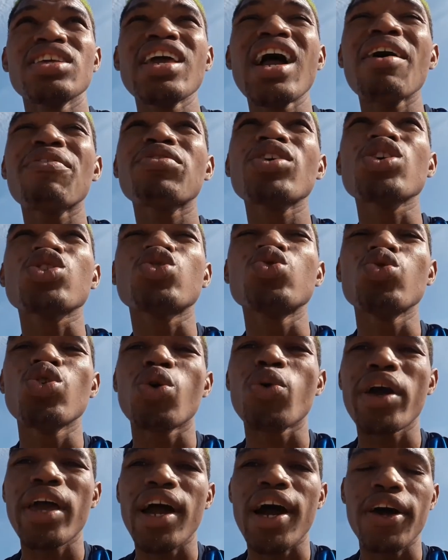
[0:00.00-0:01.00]
you have to just
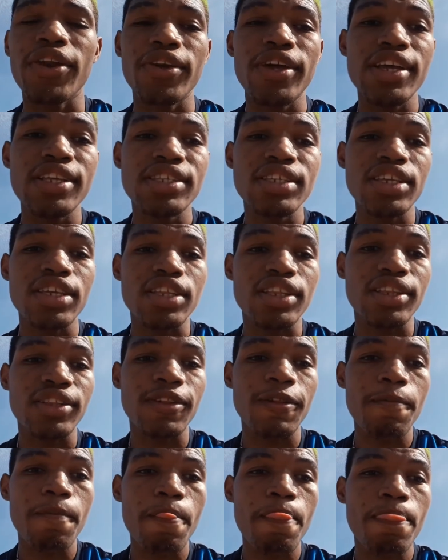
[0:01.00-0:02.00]
know where you are, you see it?
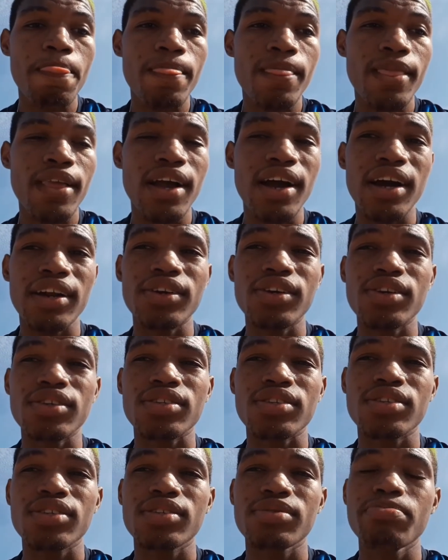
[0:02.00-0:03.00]
And
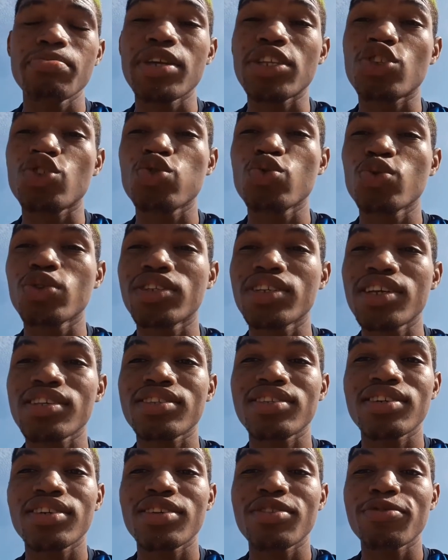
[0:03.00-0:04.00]
just be true to
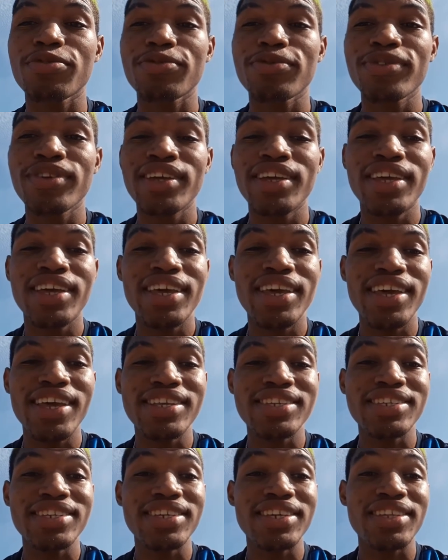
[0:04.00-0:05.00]
yourself,
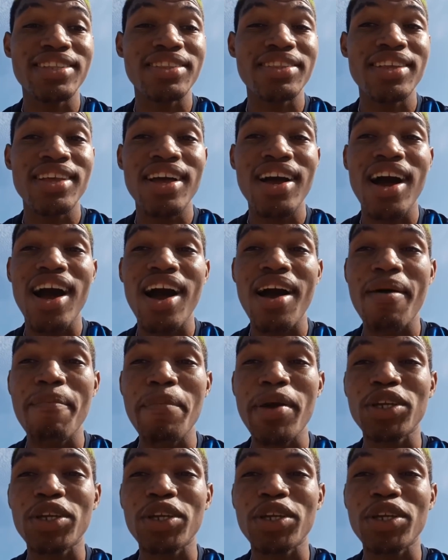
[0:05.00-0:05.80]
you see it?